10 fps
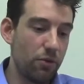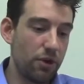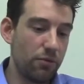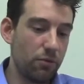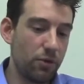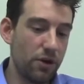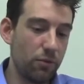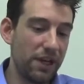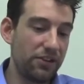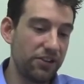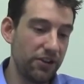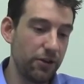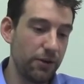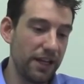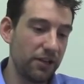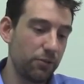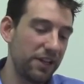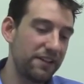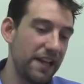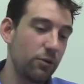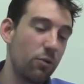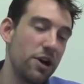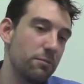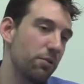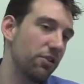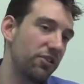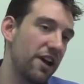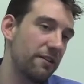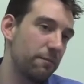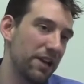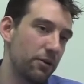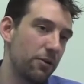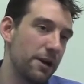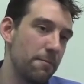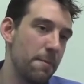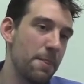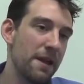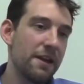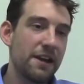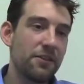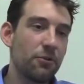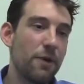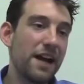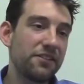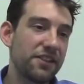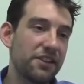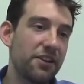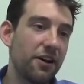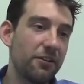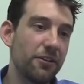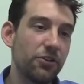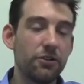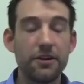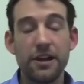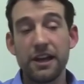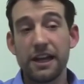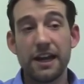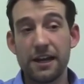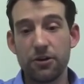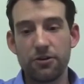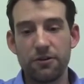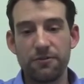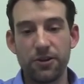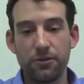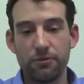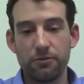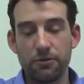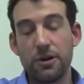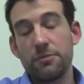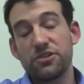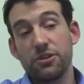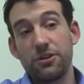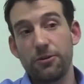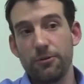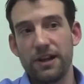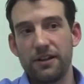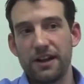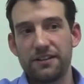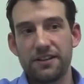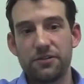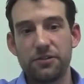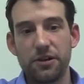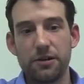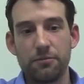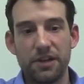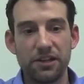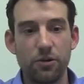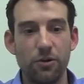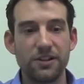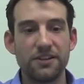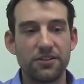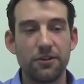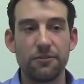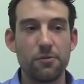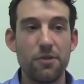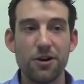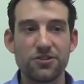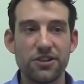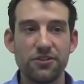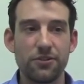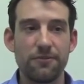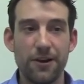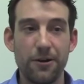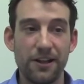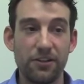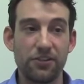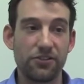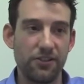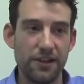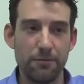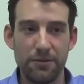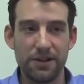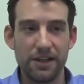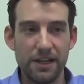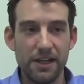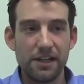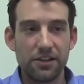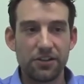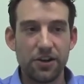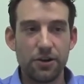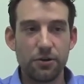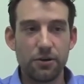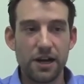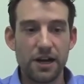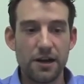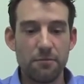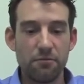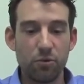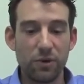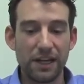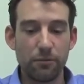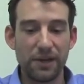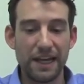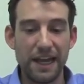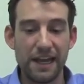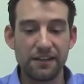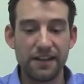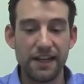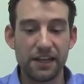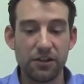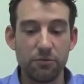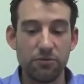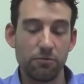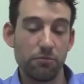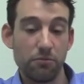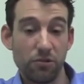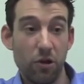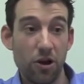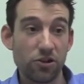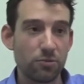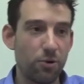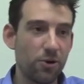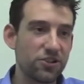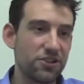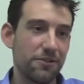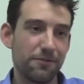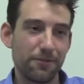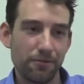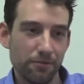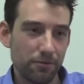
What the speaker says: what we do is we take 1% of Bitcoin and the rest in dollars. And I don't know if I'm sure you realize this, in gold and silver margins are very slim. So we can't take a large portion of